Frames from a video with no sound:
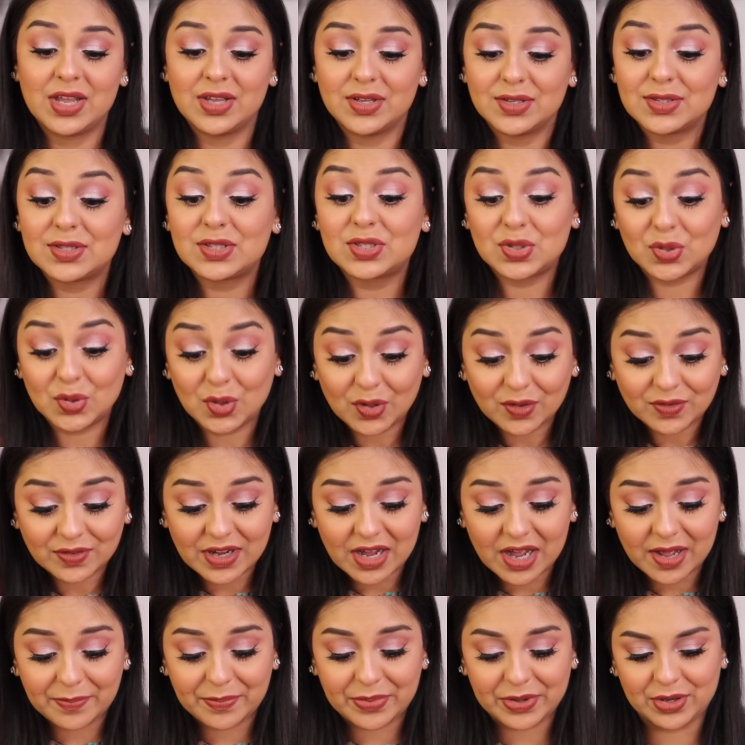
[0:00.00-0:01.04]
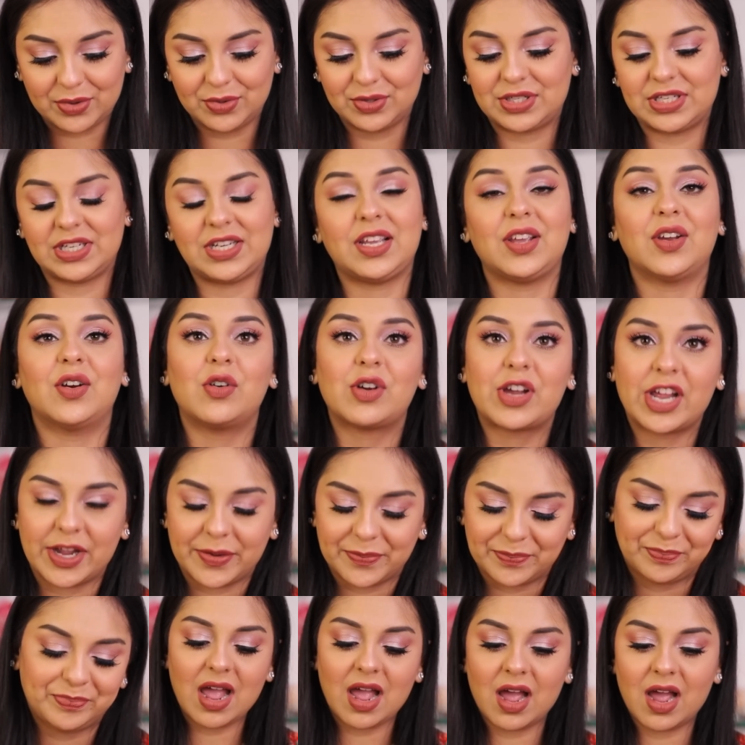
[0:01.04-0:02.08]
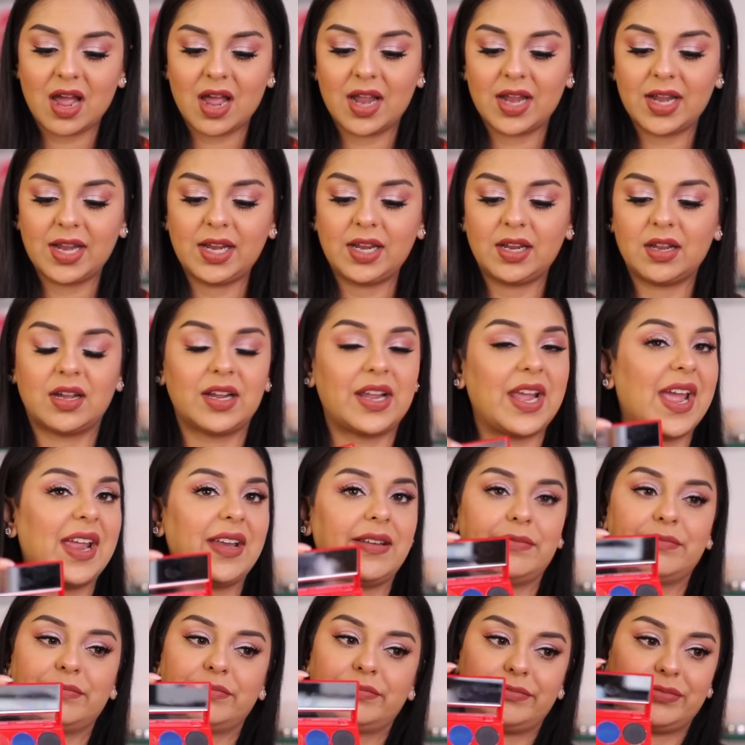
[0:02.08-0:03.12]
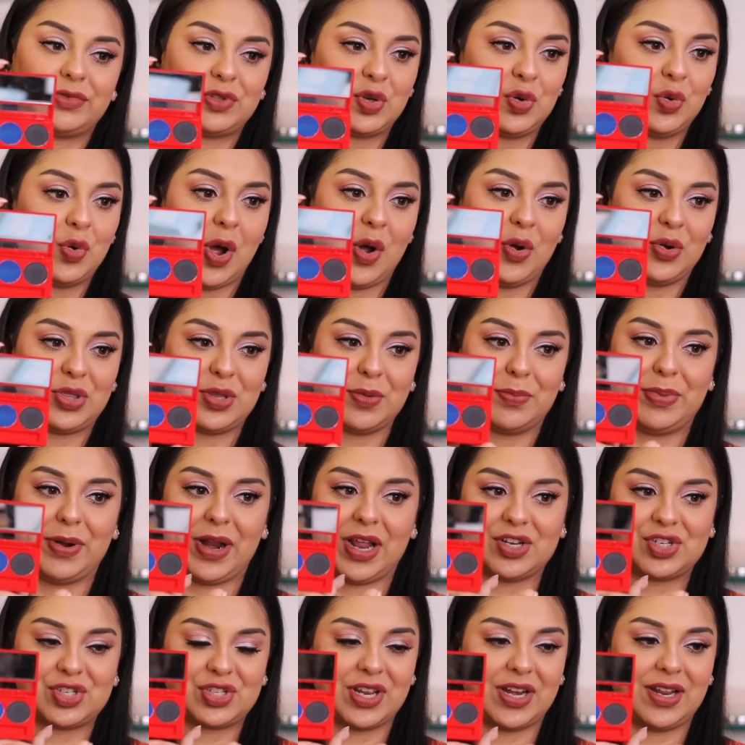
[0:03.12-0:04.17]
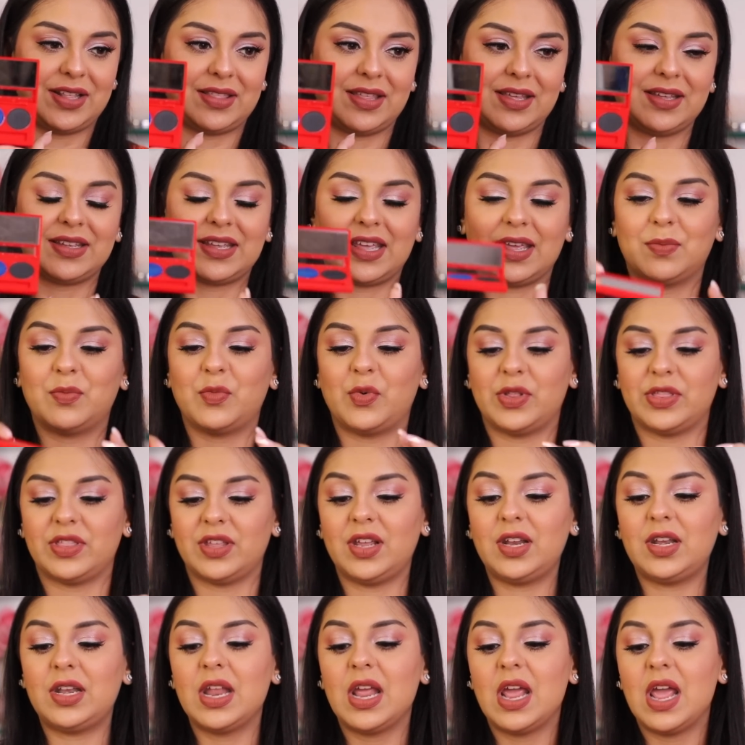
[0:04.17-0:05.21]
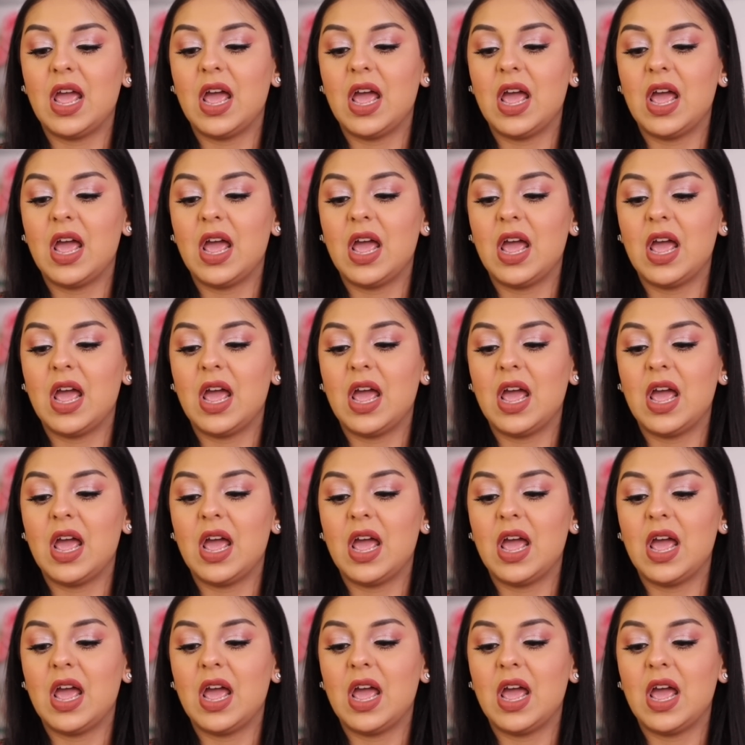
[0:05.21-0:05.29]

Suva Beauty. Okay, I, again, threw out the brush that I think came with it.